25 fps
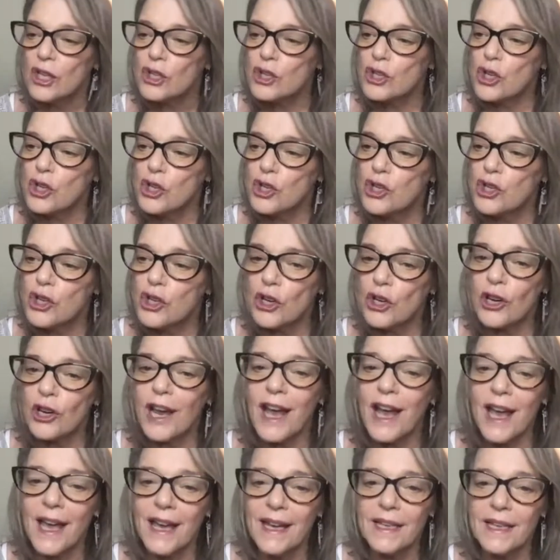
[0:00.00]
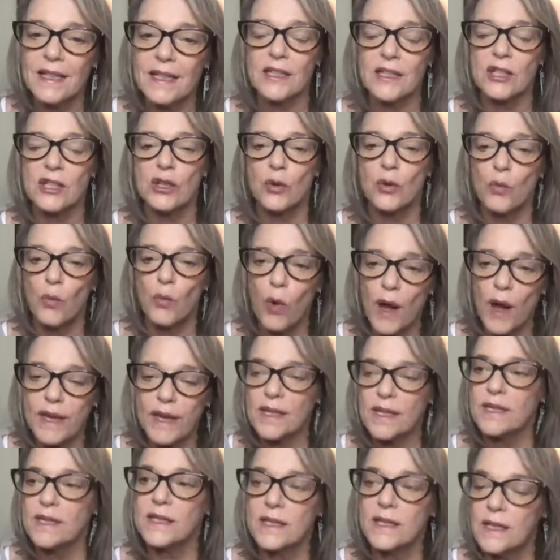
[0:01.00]
to your guidance, to what
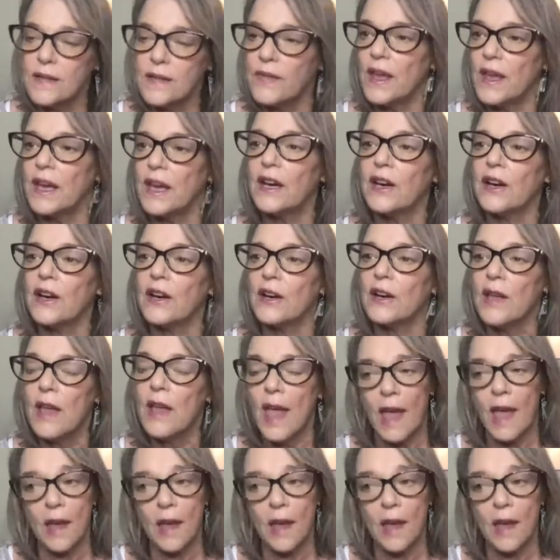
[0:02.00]
is in there.